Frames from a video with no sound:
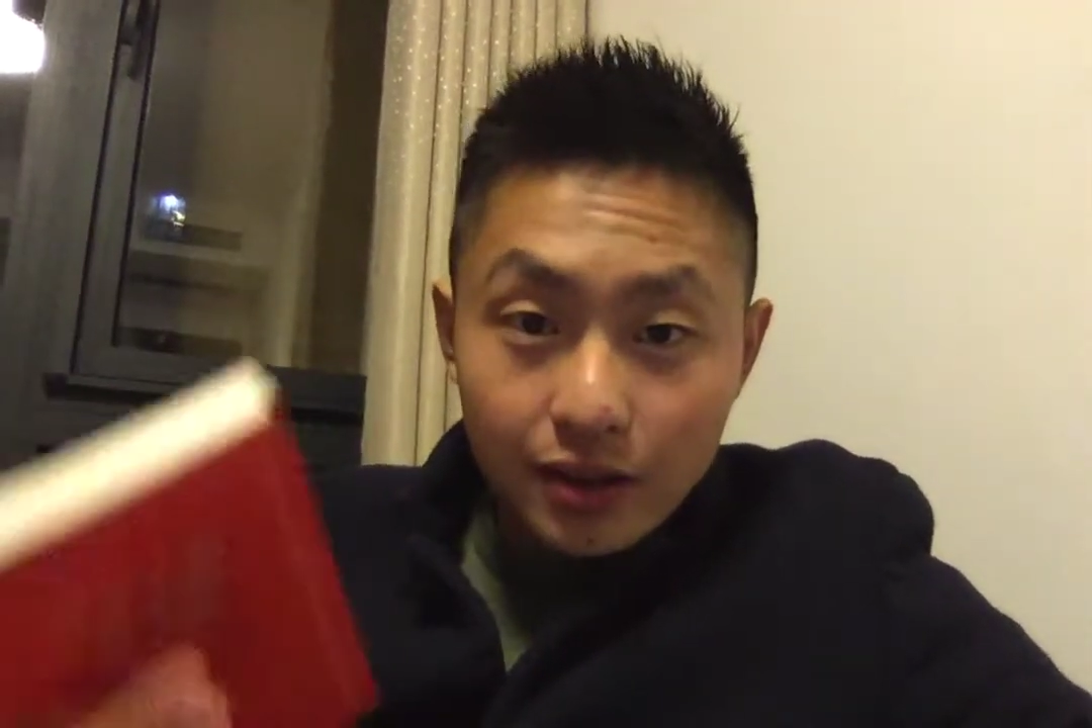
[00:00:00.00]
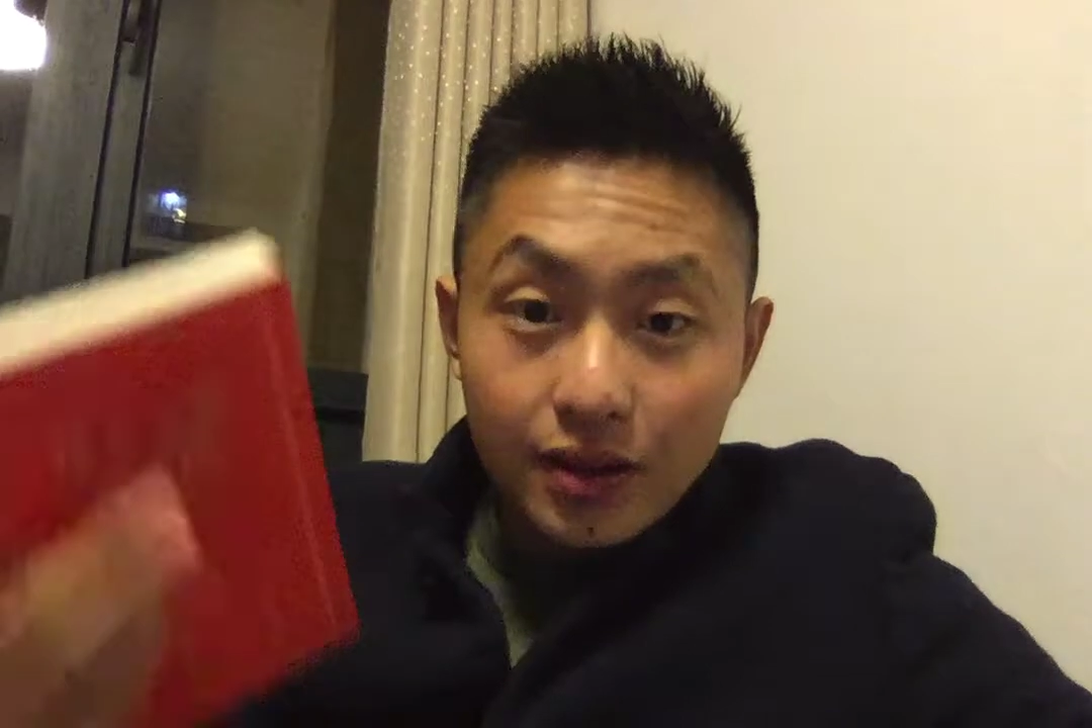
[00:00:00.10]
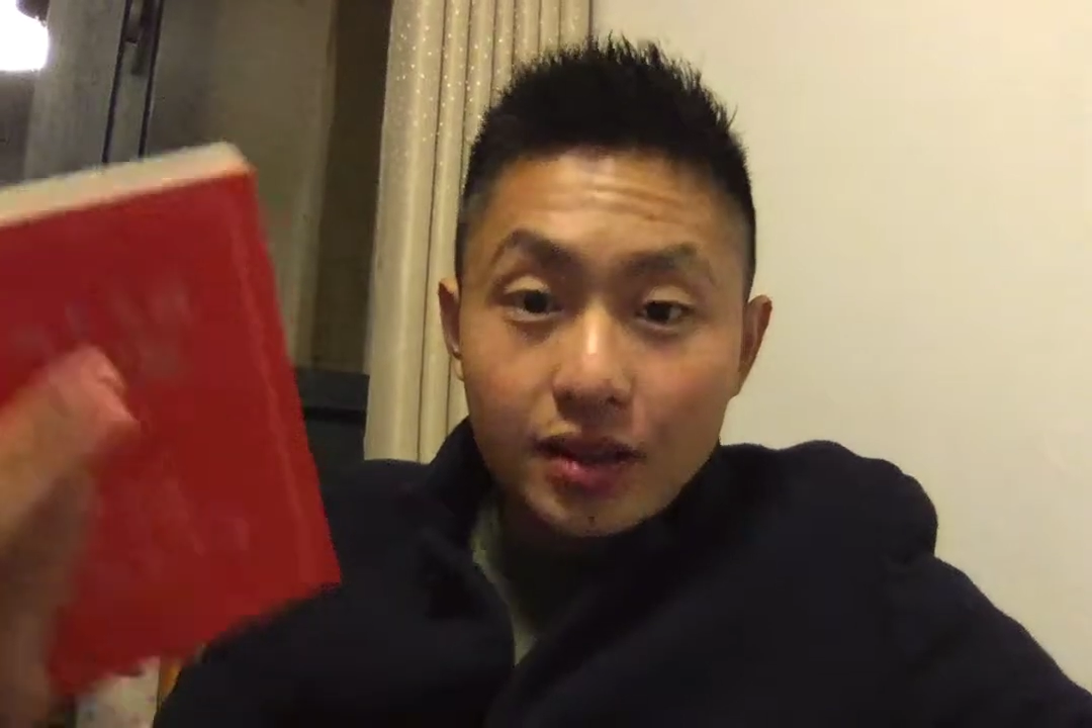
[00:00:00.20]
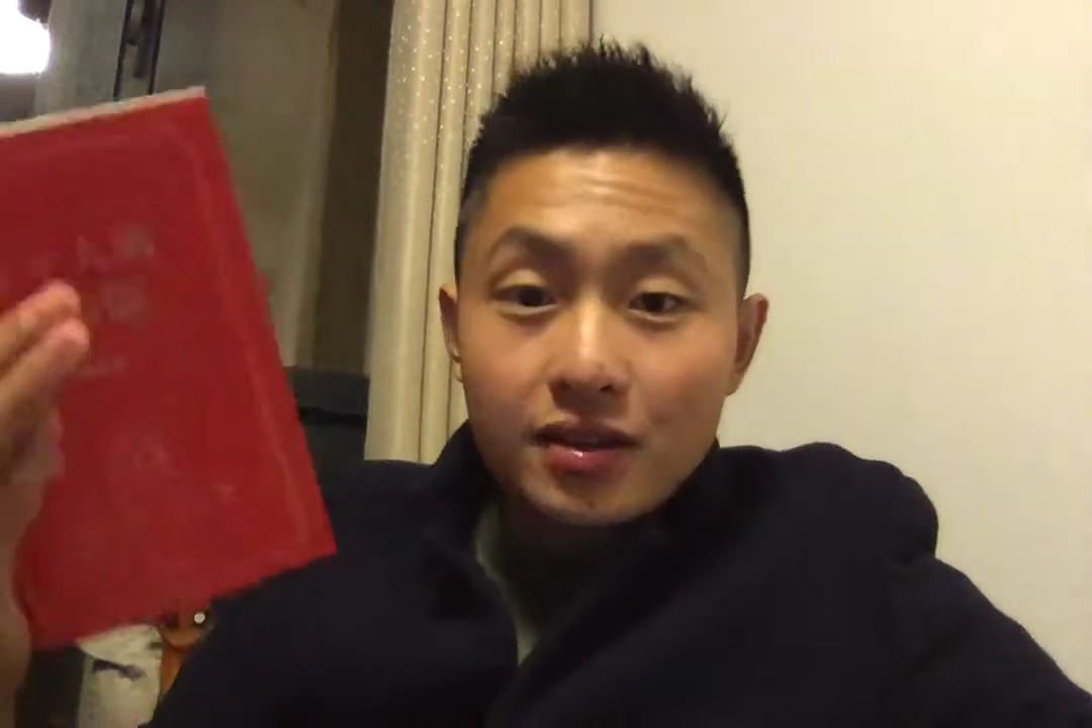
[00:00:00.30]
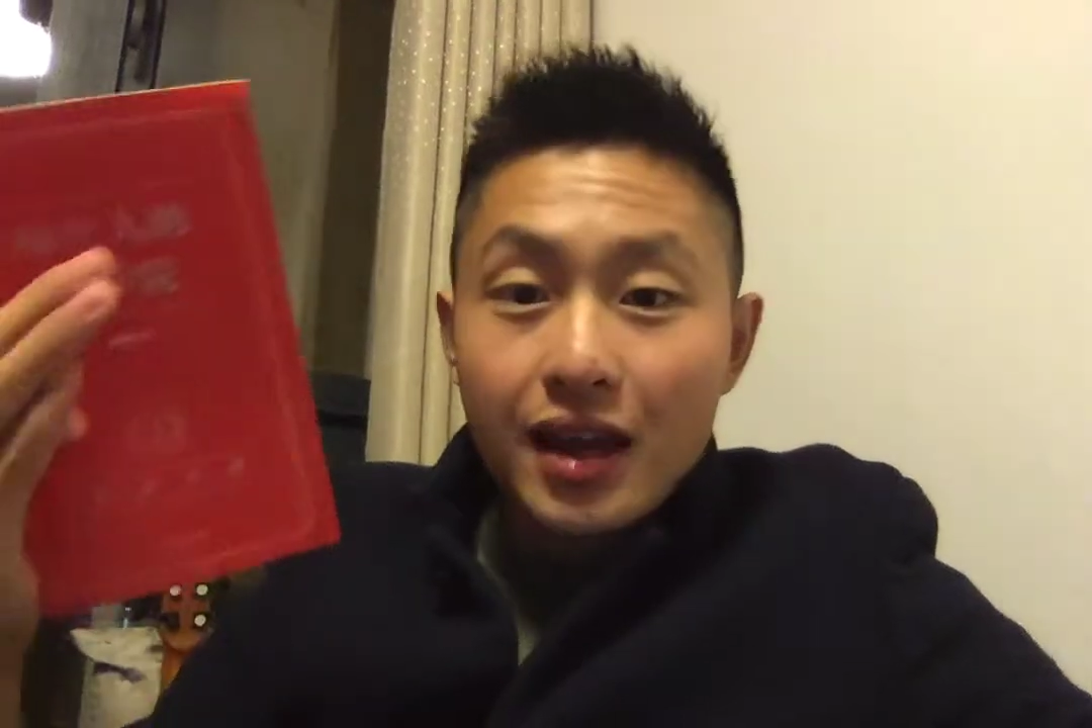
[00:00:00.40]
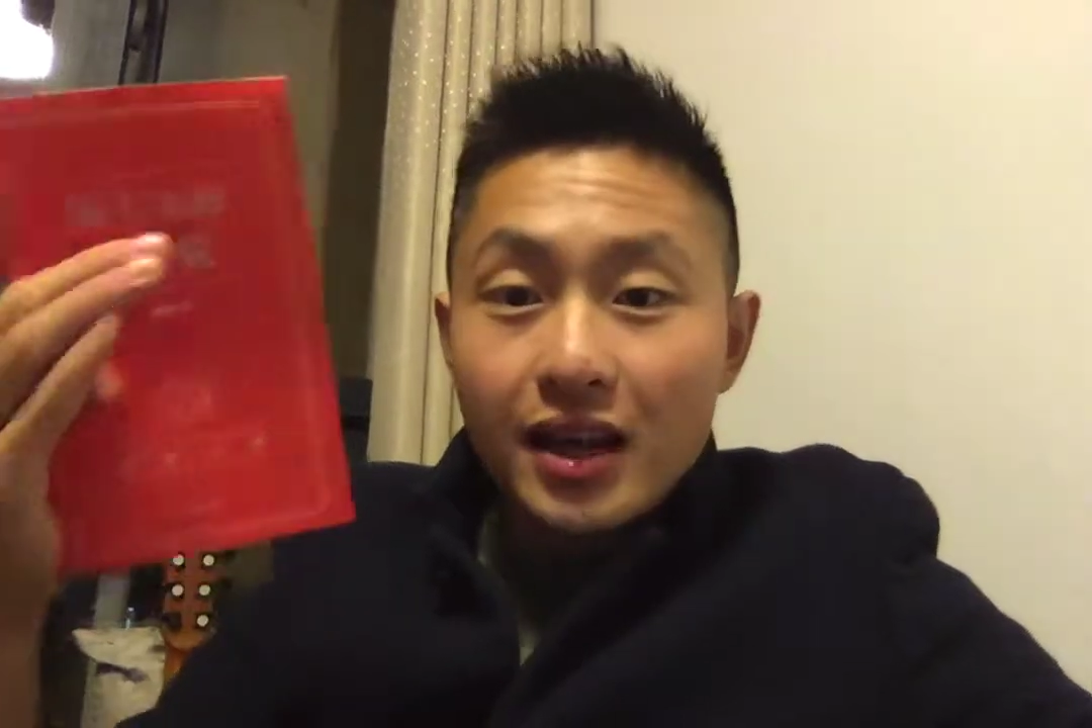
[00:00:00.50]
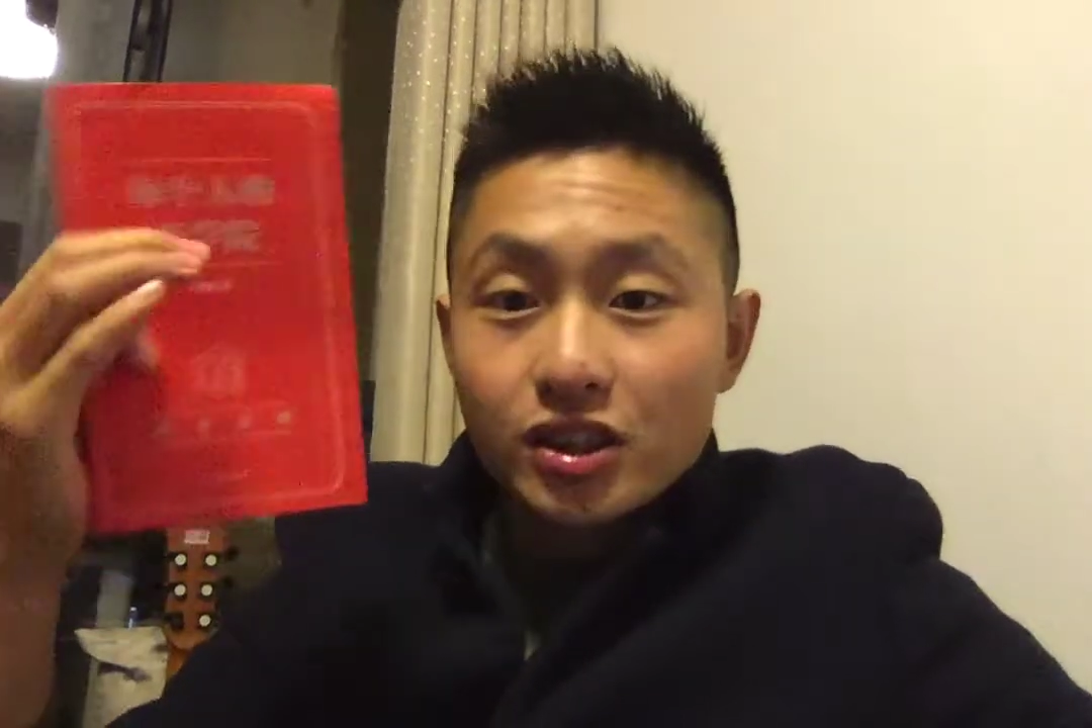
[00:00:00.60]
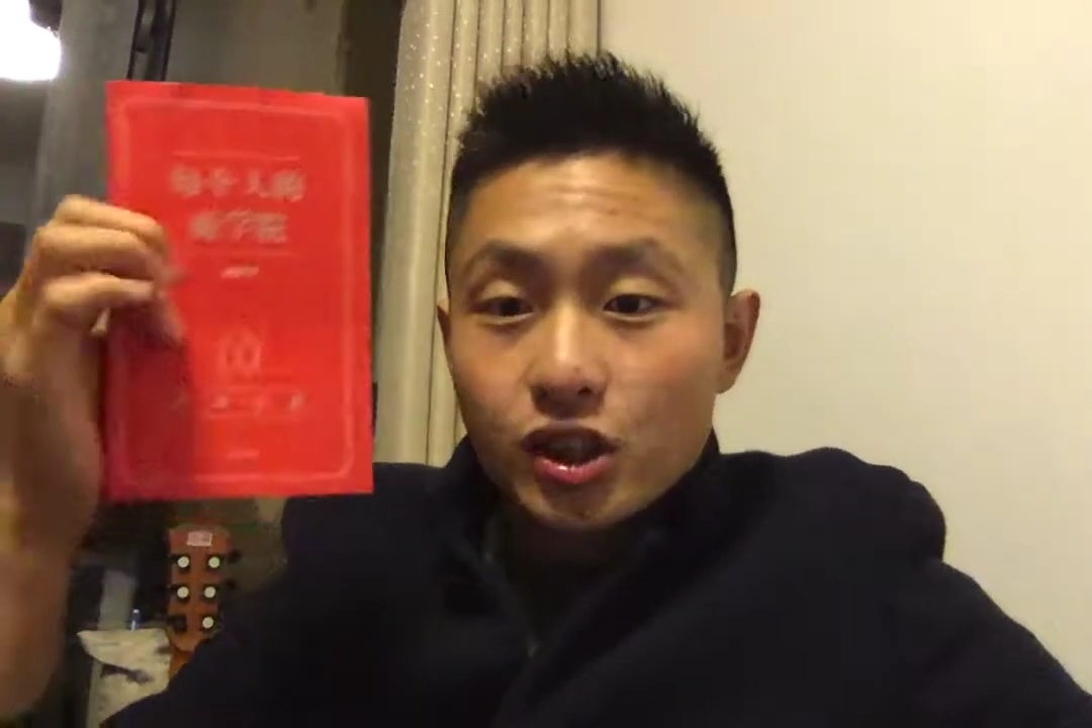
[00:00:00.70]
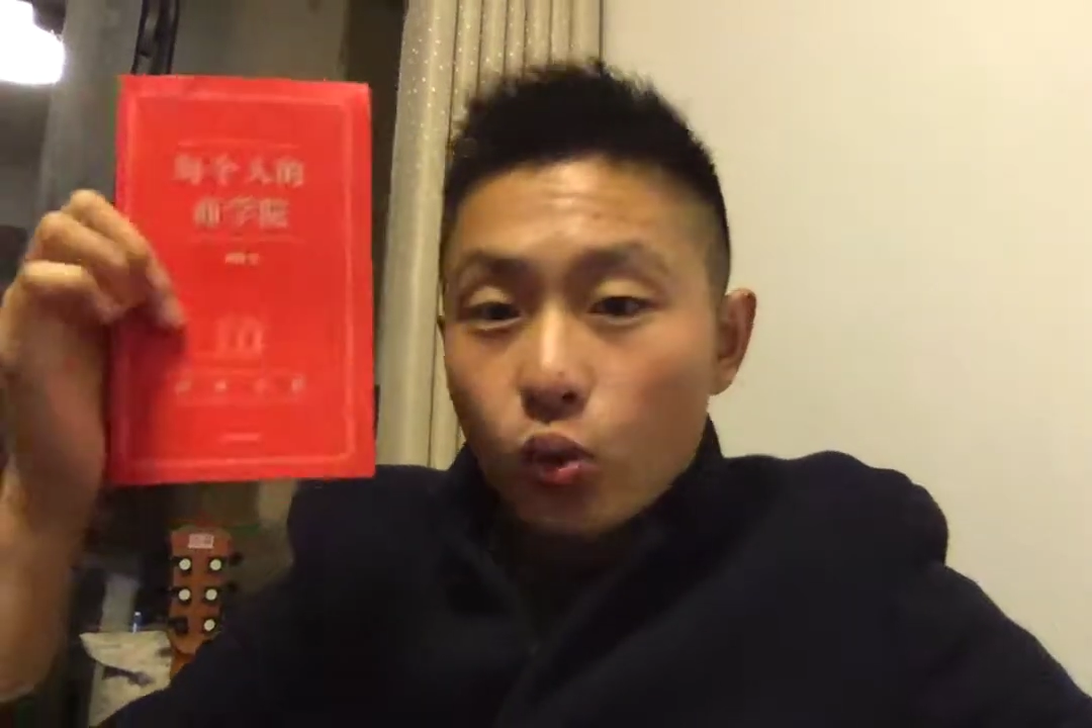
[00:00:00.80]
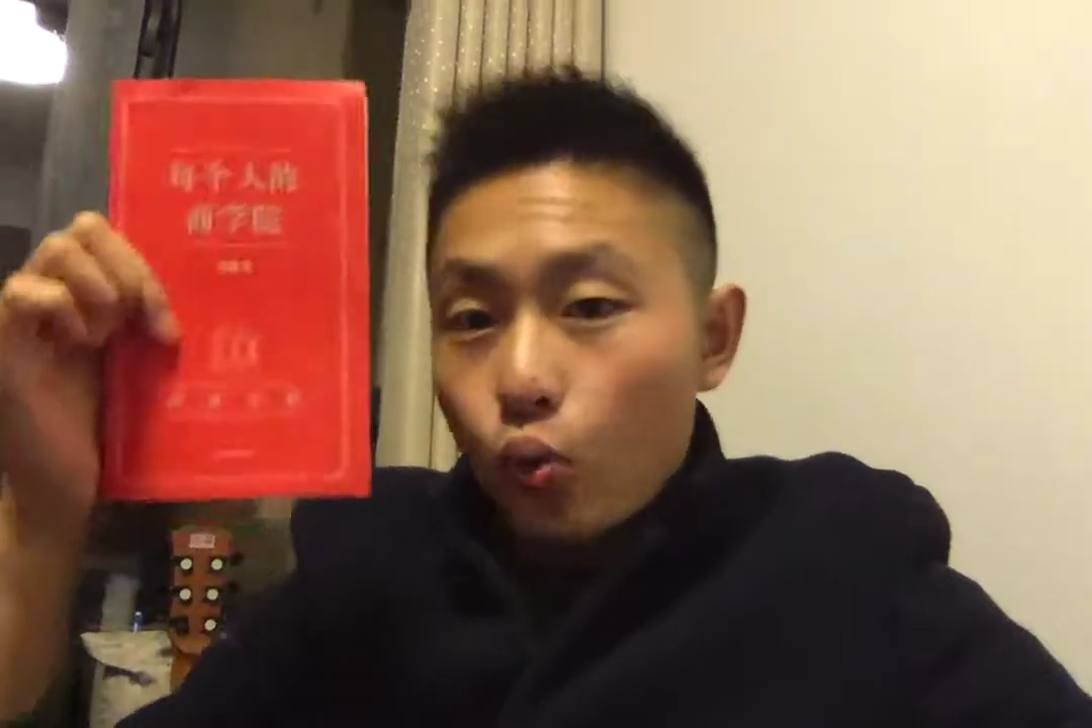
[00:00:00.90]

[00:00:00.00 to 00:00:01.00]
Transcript: think that's a